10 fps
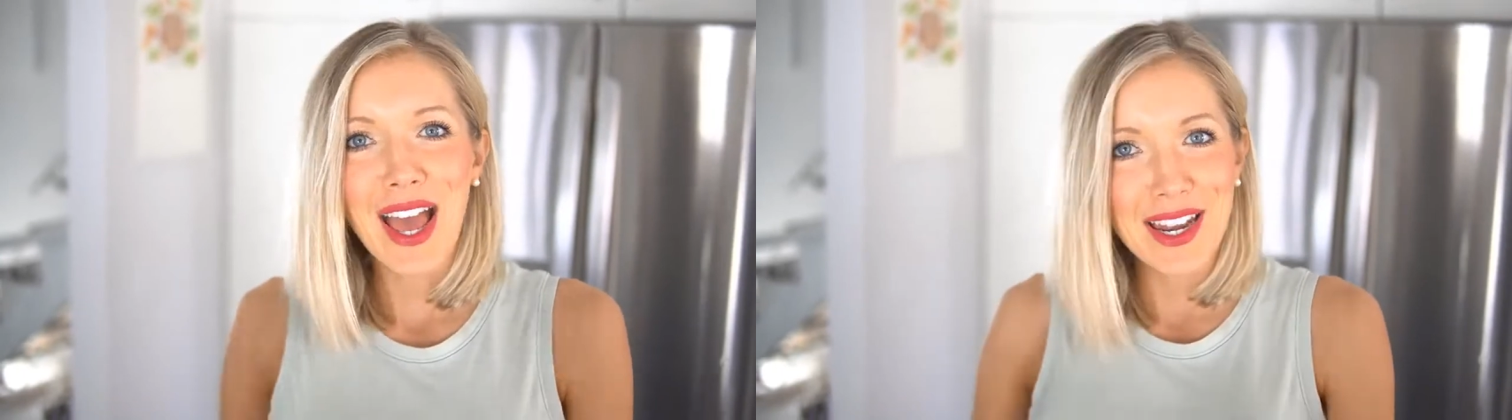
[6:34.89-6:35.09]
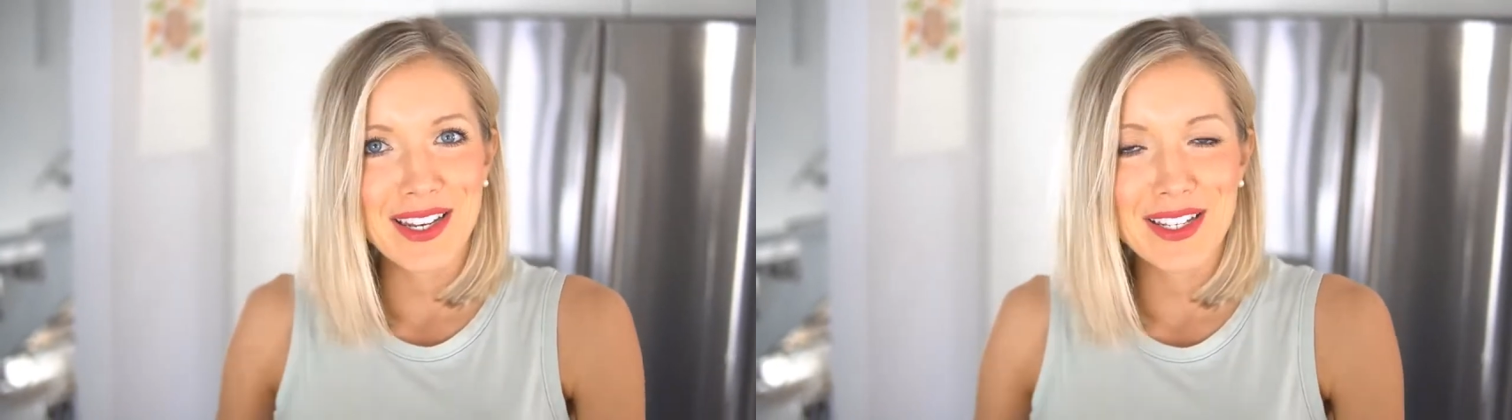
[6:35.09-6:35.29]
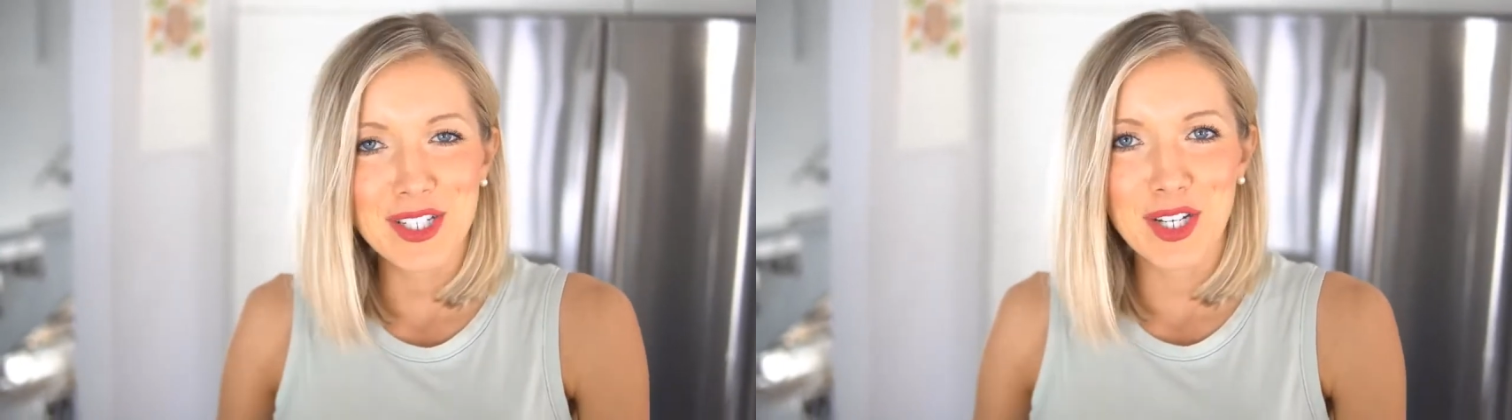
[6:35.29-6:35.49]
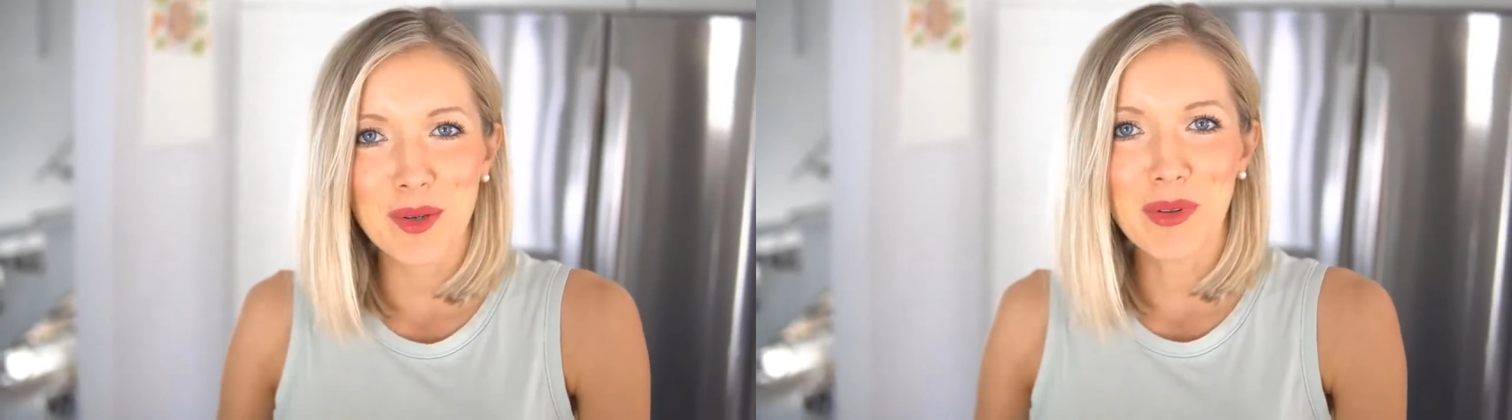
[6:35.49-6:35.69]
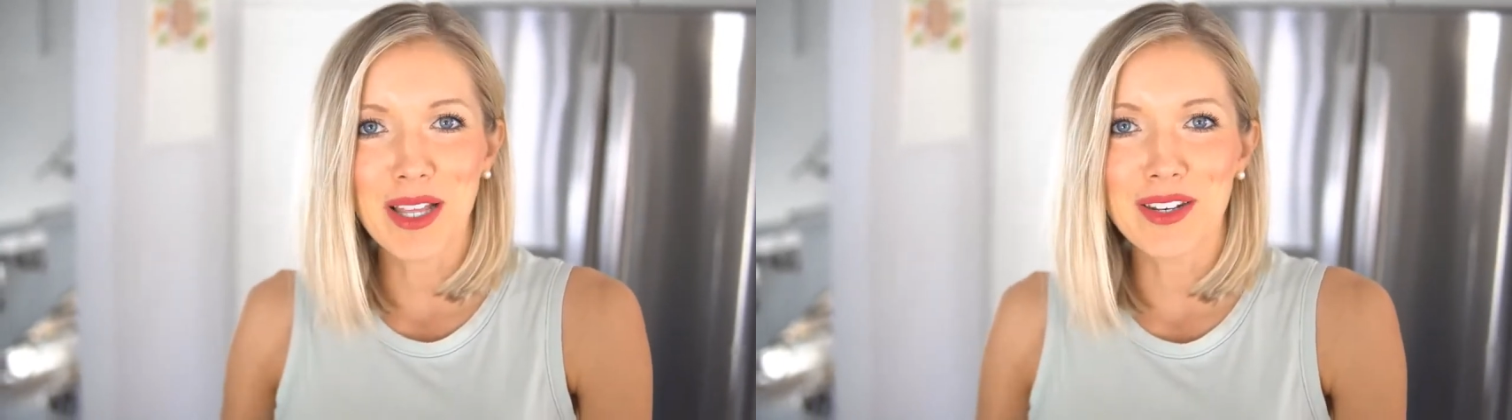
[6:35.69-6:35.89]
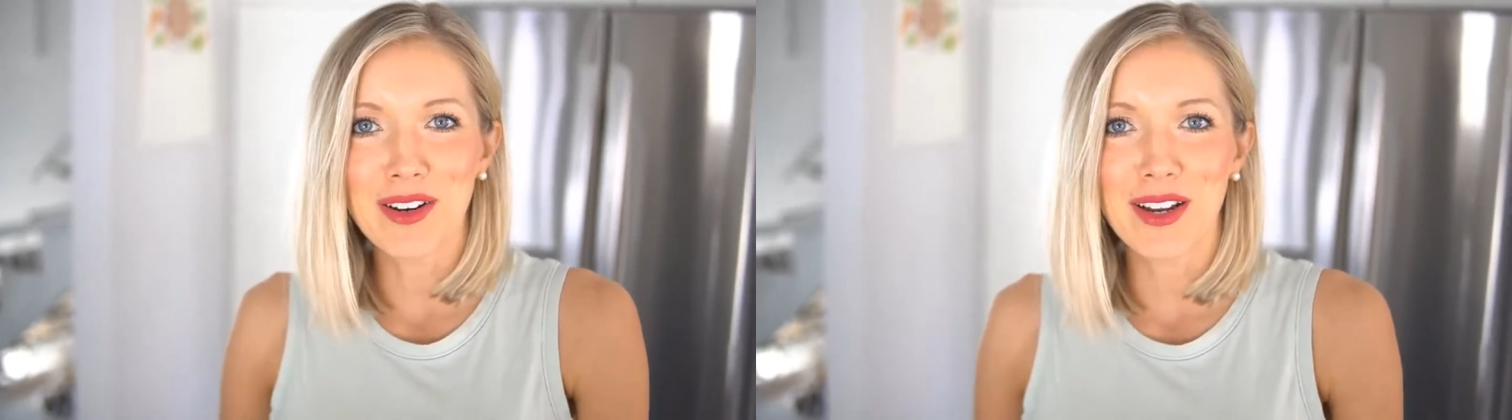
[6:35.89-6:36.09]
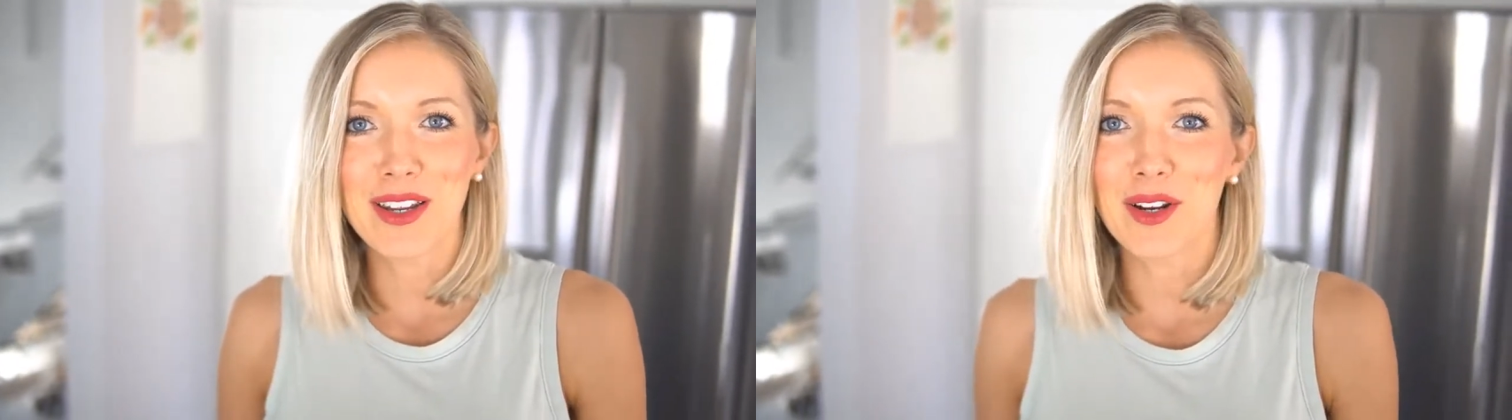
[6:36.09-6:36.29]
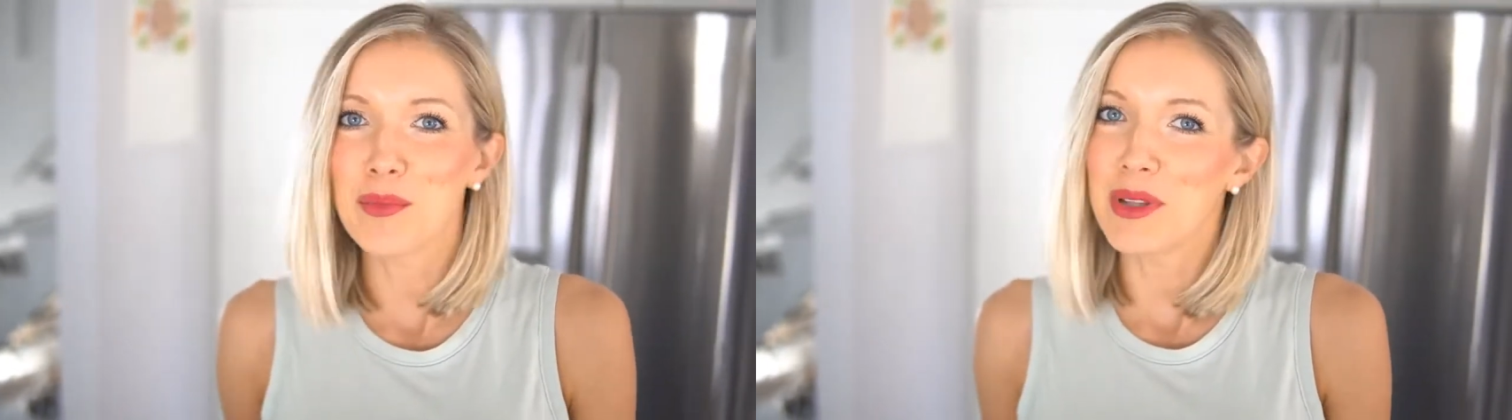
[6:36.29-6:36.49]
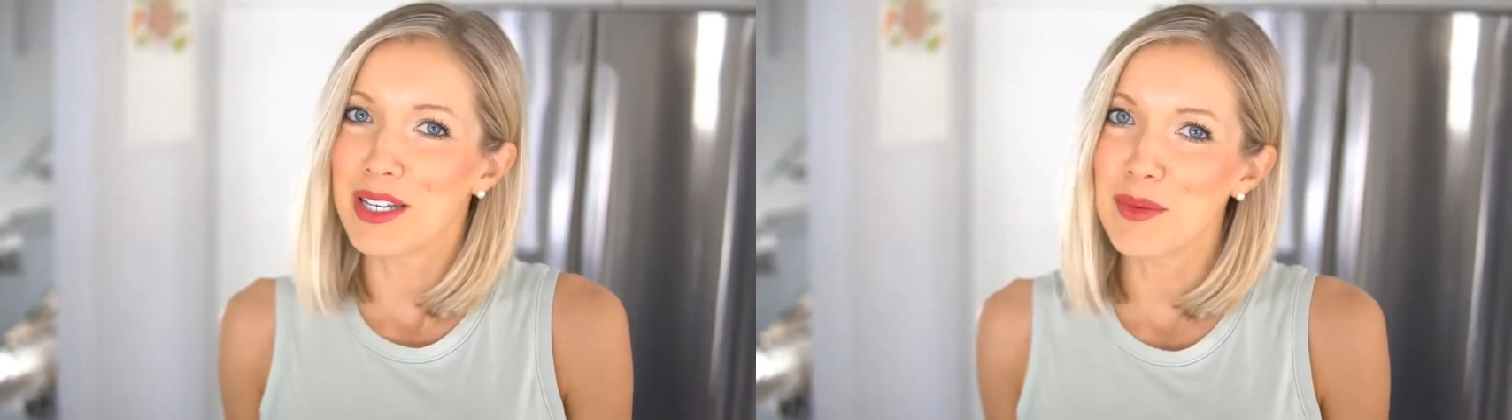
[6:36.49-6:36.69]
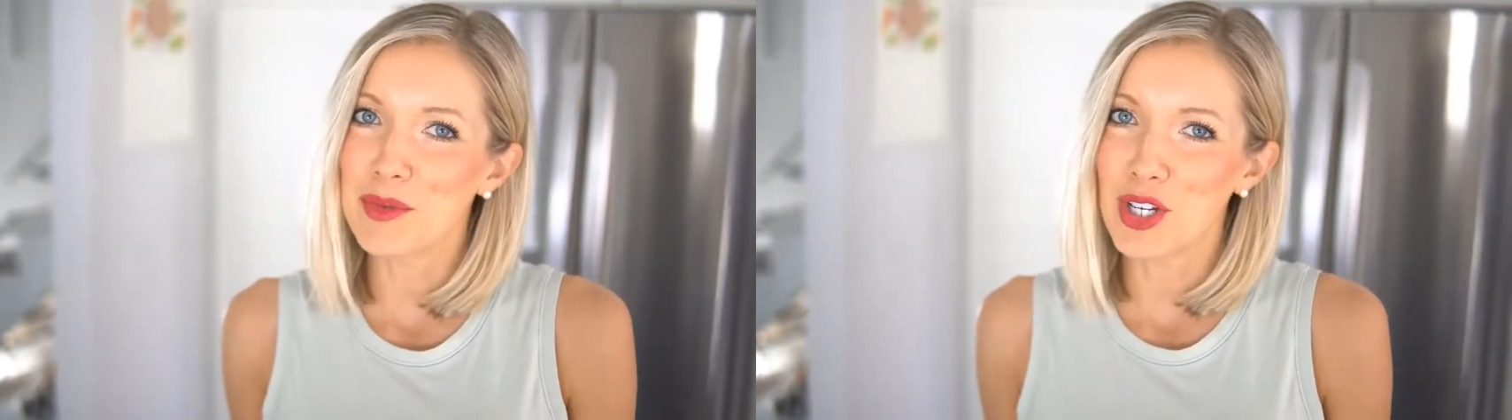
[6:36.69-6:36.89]
add it into your blender and it'll
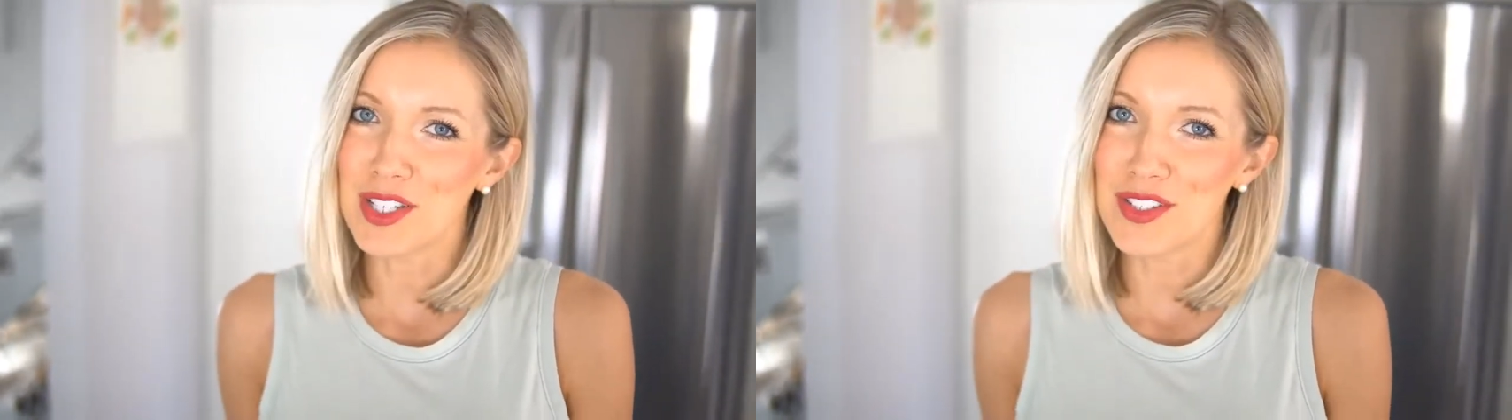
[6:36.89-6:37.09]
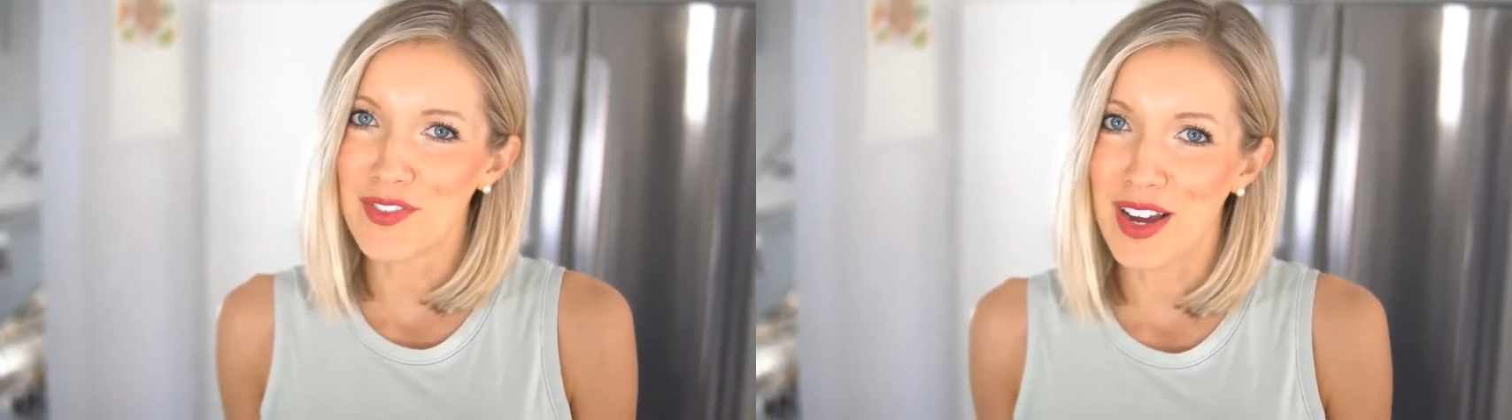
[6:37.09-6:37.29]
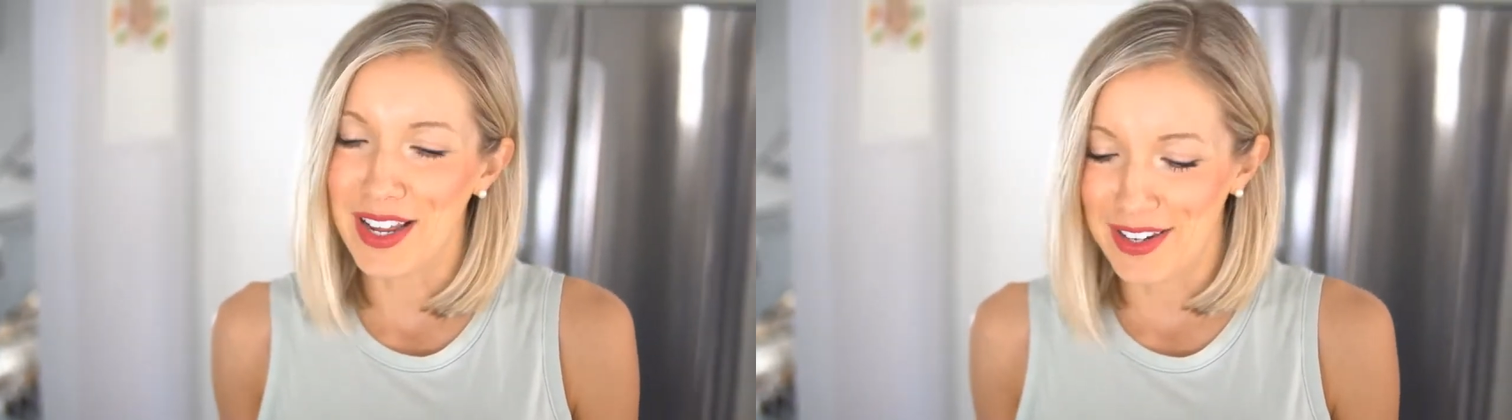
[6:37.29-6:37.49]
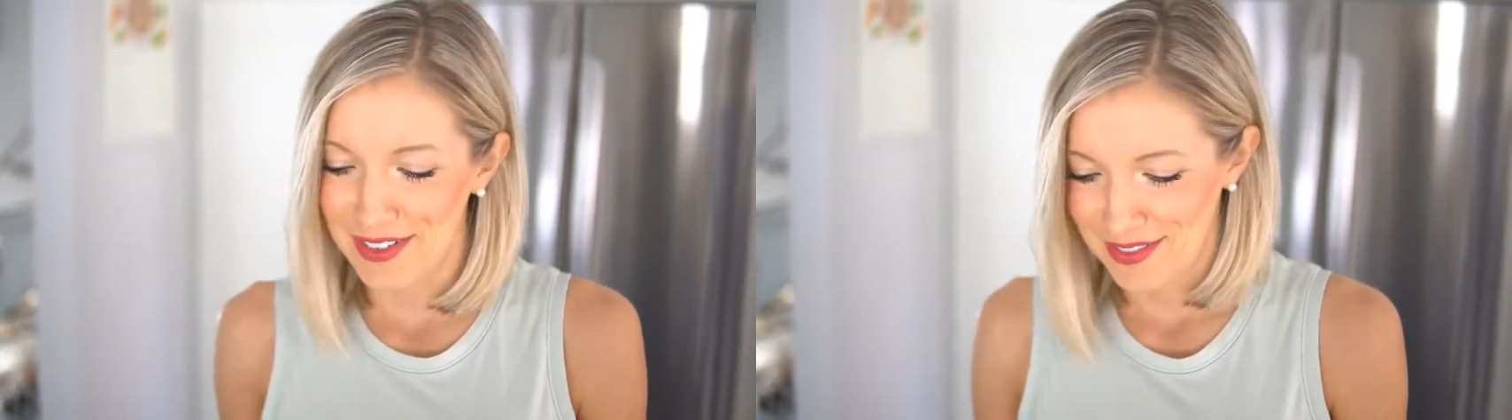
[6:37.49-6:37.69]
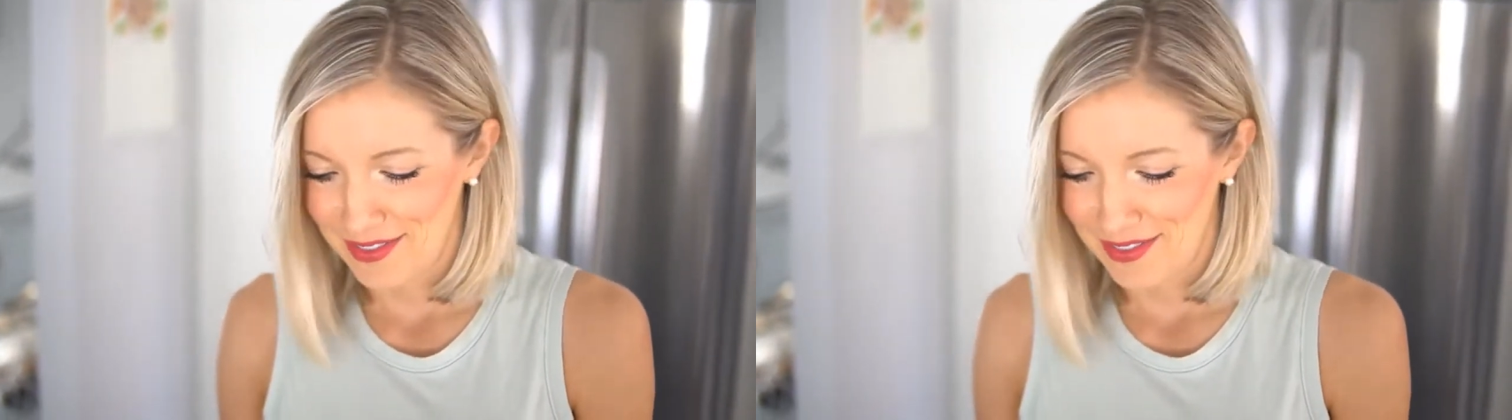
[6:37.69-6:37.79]
blend up just fine.